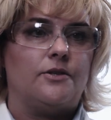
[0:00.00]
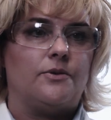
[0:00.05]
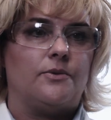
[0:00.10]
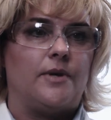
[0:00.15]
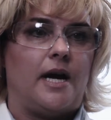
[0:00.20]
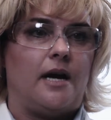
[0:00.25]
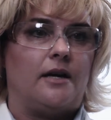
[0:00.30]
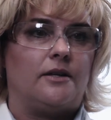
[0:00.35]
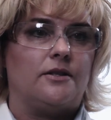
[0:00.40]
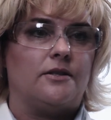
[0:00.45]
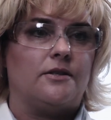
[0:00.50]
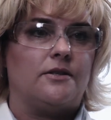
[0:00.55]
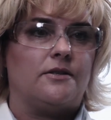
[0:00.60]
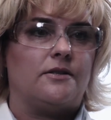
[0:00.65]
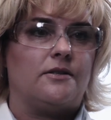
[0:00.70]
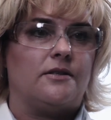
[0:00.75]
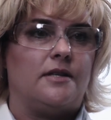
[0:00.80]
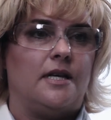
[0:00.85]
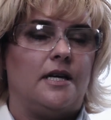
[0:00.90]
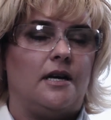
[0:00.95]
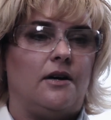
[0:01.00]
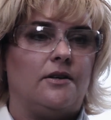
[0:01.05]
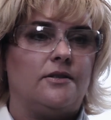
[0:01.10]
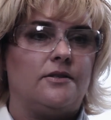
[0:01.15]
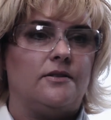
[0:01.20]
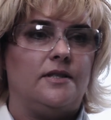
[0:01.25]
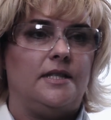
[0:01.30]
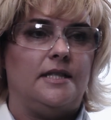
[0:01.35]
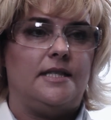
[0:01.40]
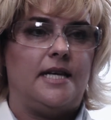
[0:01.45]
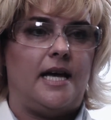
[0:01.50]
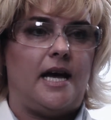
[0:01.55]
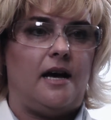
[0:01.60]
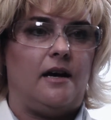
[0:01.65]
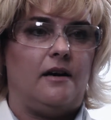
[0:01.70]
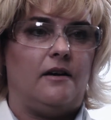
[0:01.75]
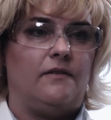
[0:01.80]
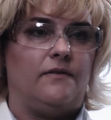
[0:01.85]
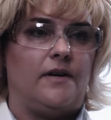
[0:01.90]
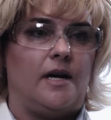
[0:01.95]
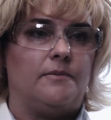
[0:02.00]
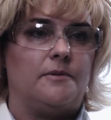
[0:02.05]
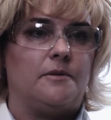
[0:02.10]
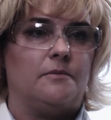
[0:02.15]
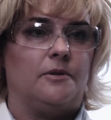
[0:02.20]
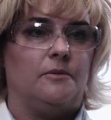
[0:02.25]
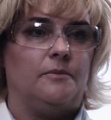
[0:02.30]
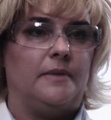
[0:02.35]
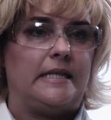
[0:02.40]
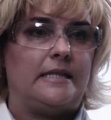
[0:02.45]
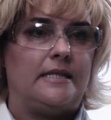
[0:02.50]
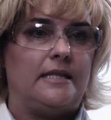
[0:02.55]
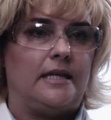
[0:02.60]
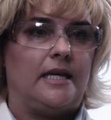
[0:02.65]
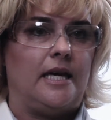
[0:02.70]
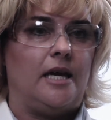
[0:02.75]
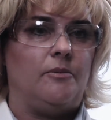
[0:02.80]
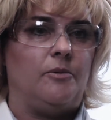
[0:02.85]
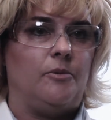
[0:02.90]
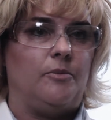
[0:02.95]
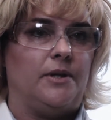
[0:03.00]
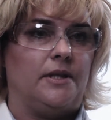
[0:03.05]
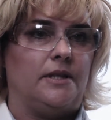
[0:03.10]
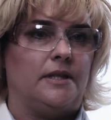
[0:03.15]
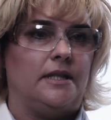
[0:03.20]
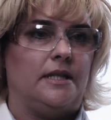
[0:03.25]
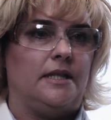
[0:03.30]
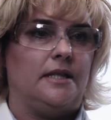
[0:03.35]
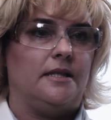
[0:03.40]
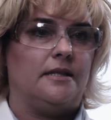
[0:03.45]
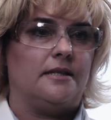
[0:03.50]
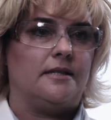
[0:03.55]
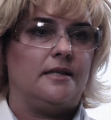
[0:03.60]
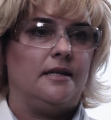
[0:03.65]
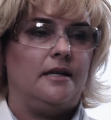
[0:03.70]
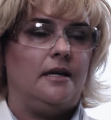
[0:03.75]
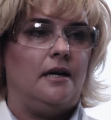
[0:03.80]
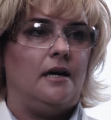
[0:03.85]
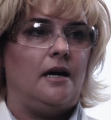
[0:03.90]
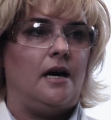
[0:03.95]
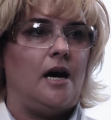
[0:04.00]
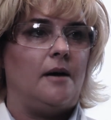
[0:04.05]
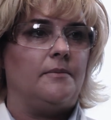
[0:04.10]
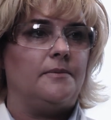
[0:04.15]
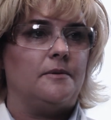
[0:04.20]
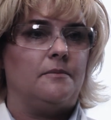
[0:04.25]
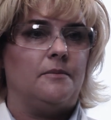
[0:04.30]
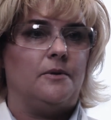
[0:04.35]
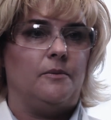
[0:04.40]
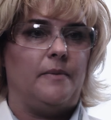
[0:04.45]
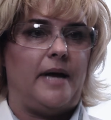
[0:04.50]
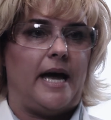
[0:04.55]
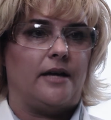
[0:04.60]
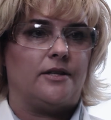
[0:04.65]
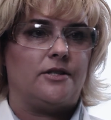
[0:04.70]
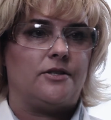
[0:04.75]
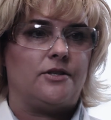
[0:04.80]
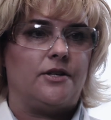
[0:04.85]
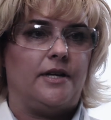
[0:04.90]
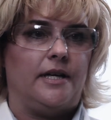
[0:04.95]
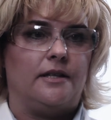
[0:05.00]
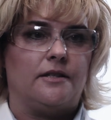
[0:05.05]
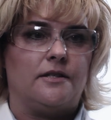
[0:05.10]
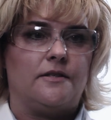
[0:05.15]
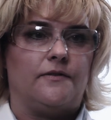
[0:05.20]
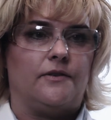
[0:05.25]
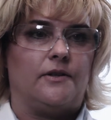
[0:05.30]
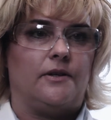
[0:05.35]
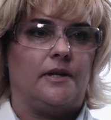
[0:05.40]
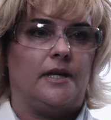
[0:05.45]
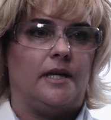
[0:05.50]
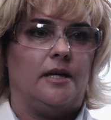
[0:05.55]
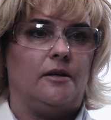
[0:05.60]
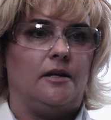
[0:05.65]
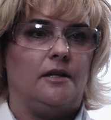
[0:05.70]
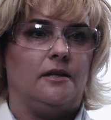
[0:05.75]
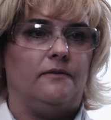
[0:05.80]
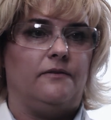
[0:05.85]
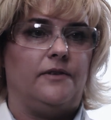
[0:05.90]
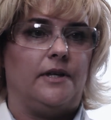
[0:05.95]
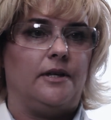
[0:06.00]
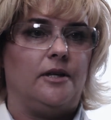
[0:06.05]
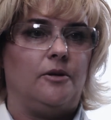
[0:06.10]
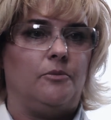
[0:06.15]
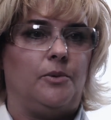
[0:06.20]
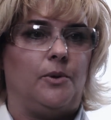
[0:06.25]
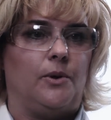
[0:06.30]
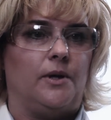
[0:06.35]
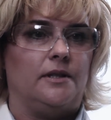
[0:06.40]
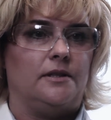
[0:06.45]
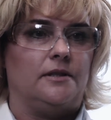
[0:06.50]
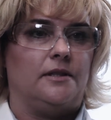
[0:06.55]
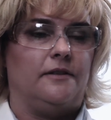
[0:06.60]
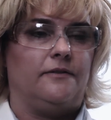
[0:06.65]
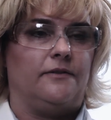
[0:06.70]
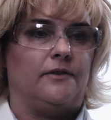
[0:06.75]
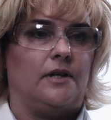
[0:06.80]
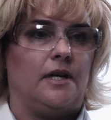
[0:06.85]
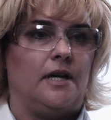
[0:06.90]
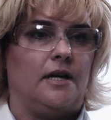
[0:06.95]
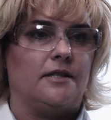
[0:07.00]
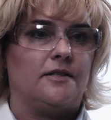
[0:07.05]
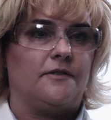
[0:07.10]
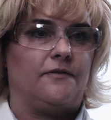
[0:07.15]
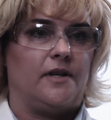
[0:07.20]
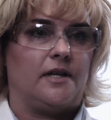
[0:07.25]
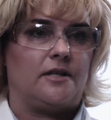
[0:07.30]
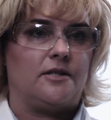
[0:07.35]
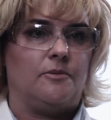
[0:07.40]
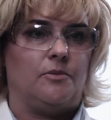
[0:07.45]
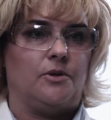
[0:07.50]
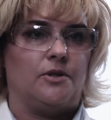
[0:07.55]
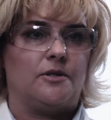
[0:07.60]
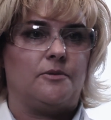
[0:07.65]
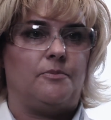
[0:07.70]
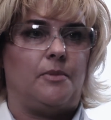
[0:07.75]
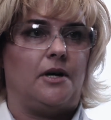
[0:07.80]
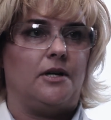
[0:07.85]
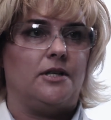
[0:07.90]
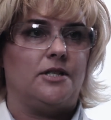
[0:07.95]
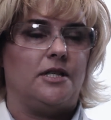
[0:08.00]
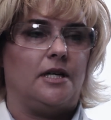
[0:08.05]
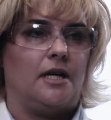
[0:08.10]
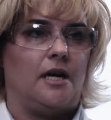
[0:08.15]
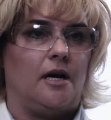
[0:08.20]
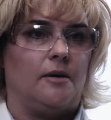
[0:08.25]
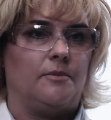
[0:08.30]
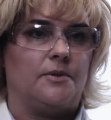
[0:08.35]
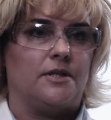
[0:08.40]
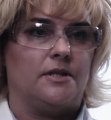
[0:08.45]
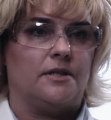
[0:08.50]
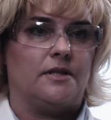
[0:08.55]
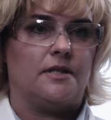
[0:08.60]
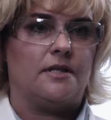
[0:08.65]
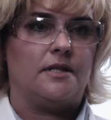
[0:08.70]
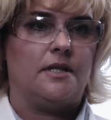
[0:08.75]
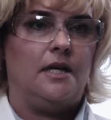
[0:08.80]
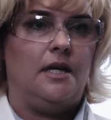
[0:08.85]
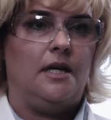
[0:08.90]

reactors, they also need to have optimal mixing capabilities, optimal mass transfer, and very importantly for us, flexible sparging options.